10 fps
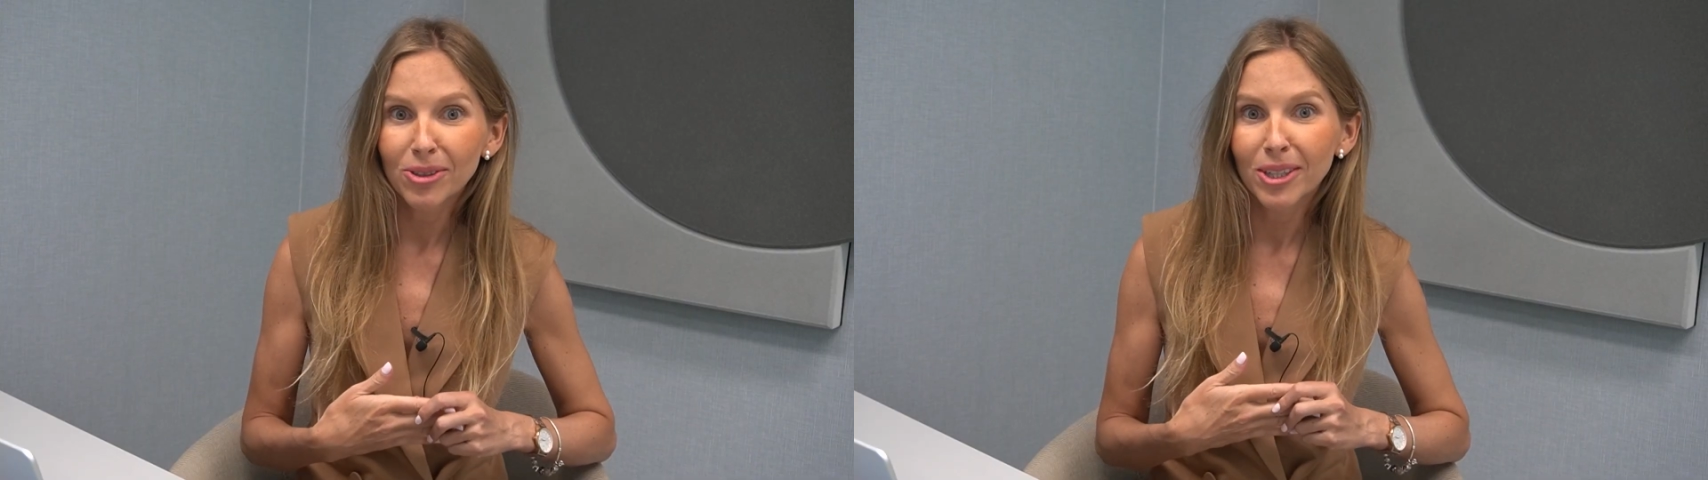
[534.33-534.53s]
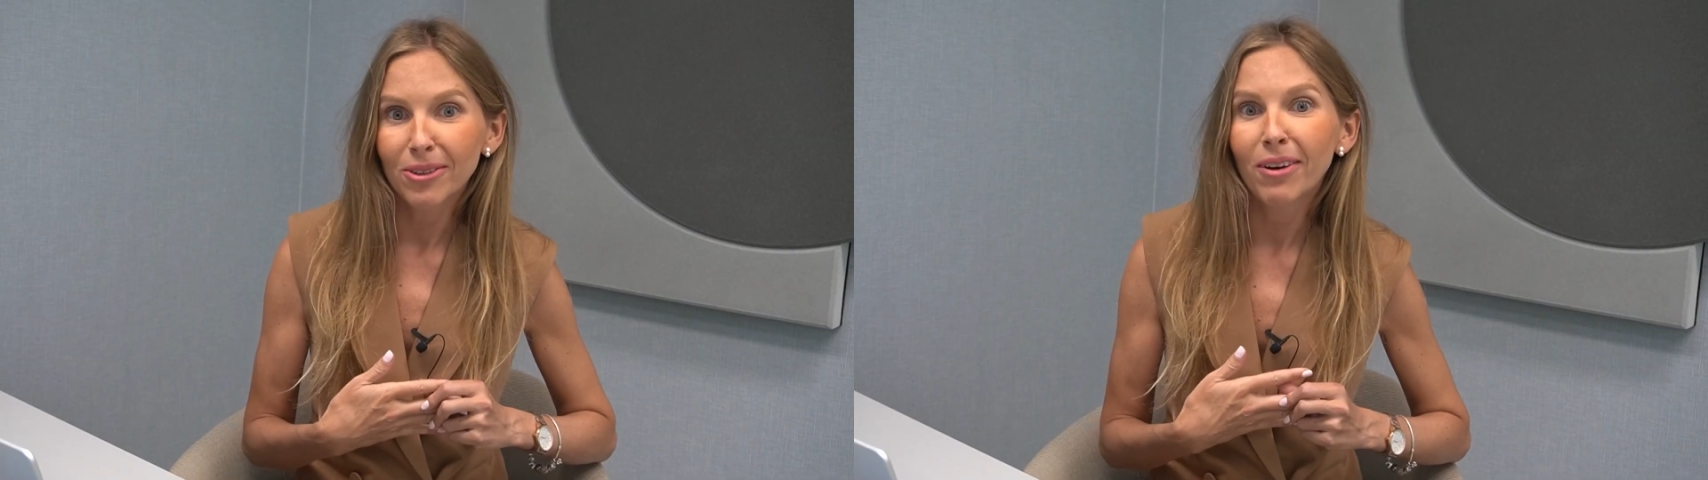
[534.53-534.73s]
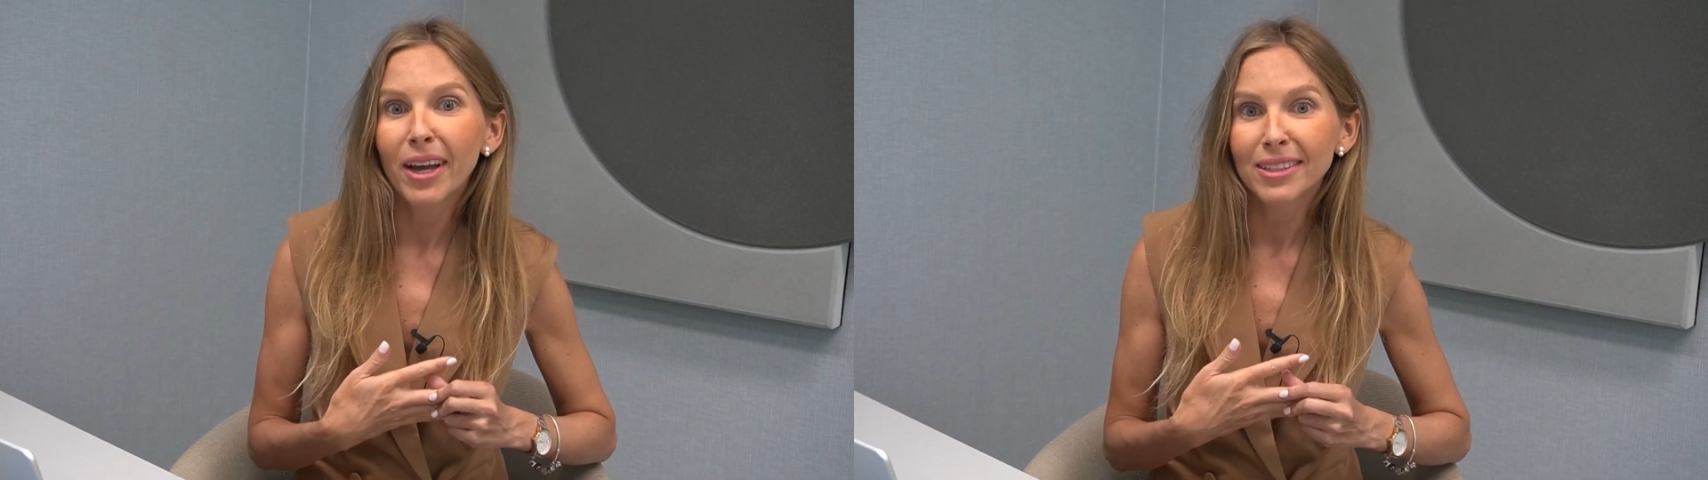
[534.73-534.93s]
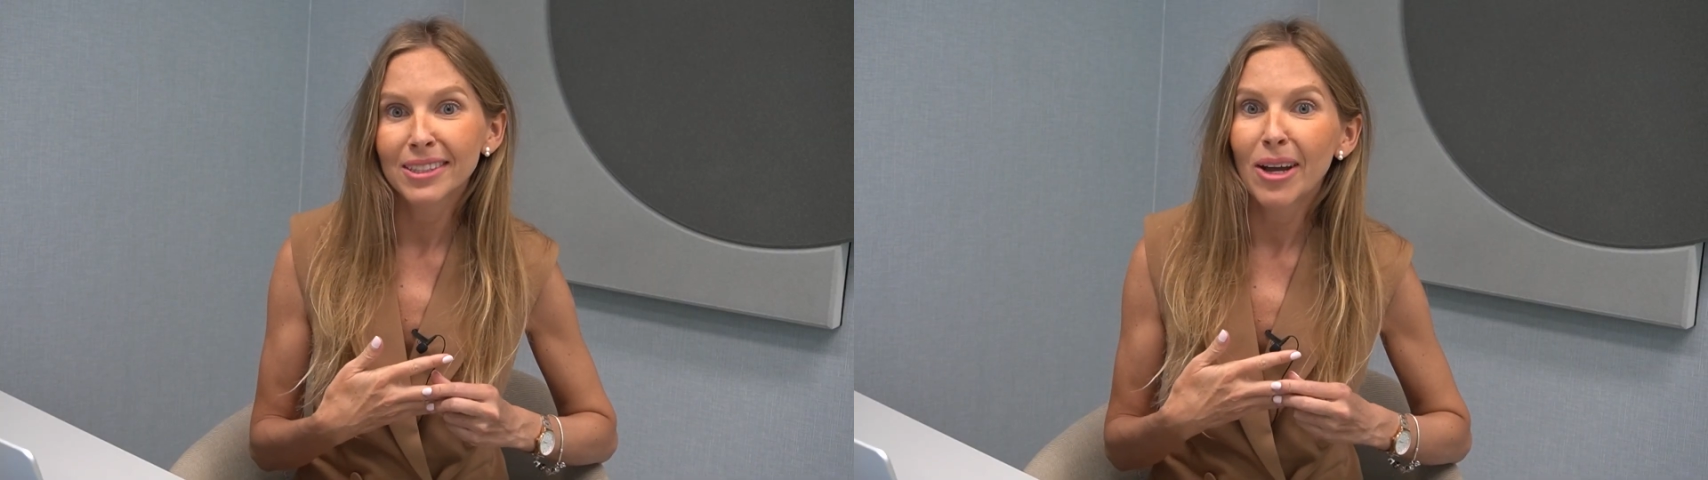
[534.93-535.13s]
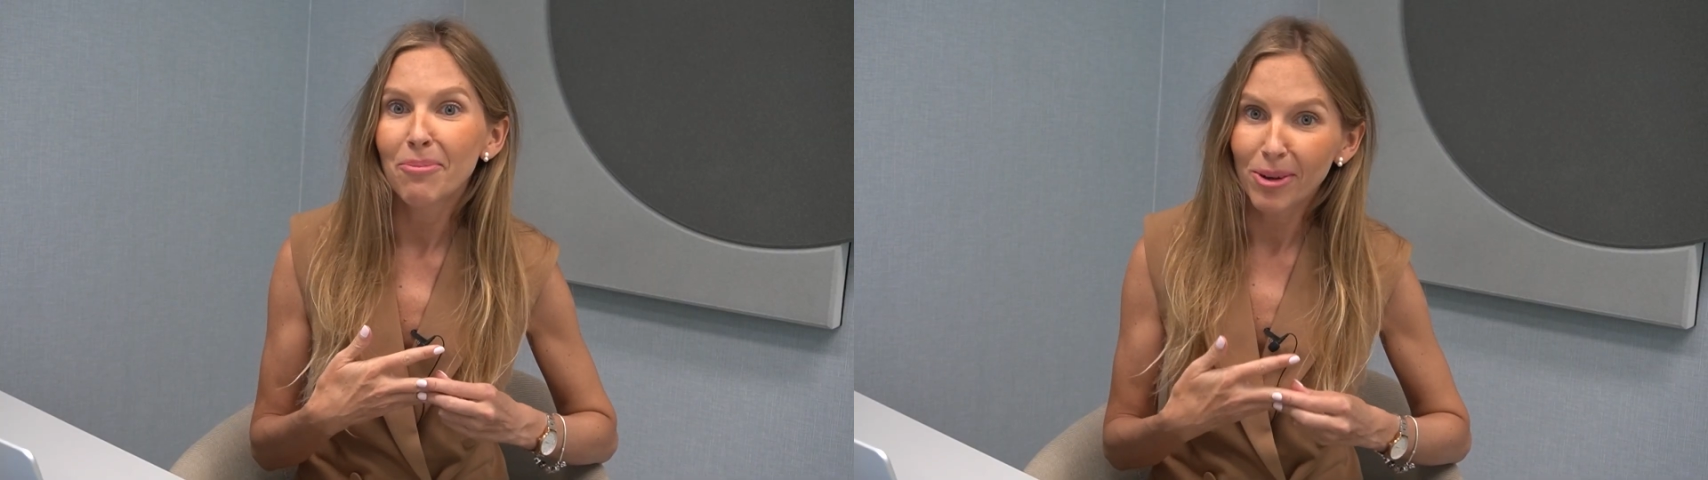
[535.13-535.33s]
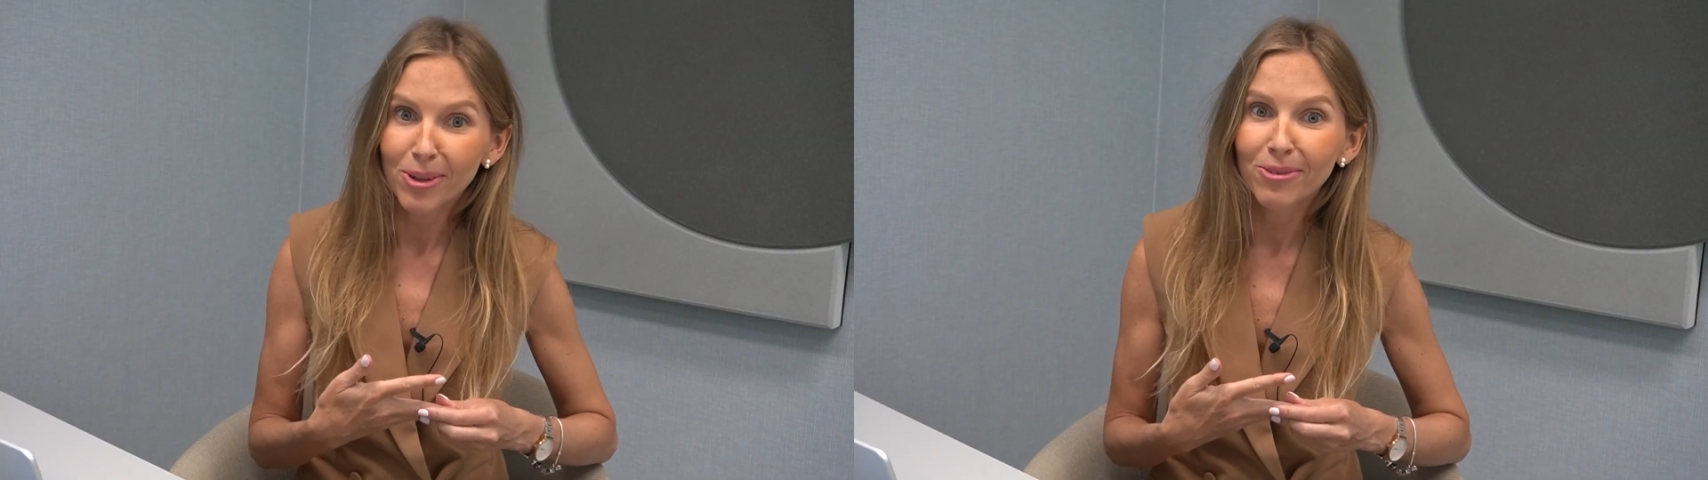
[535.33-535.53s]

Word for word: you can find some more